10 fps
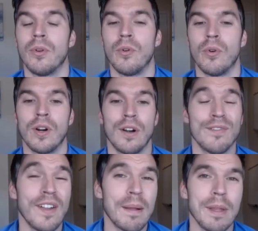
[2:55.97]
or our
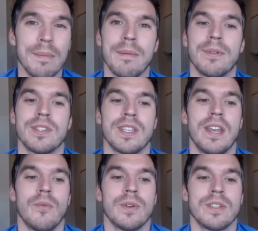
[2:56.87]
family members said
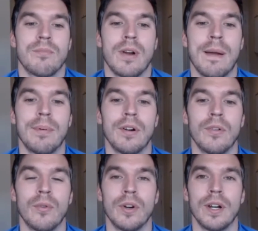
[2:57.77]
it wasn't proper
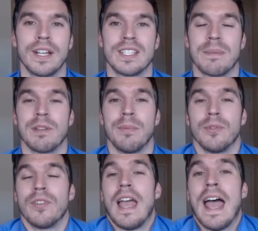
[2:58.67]
or acceptable
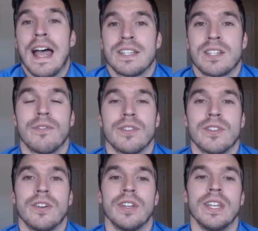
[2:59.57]
to ask for
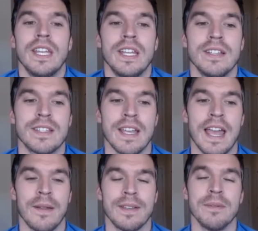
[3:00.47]
certain needs
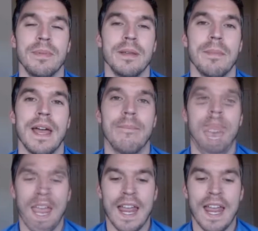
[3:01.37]
to met.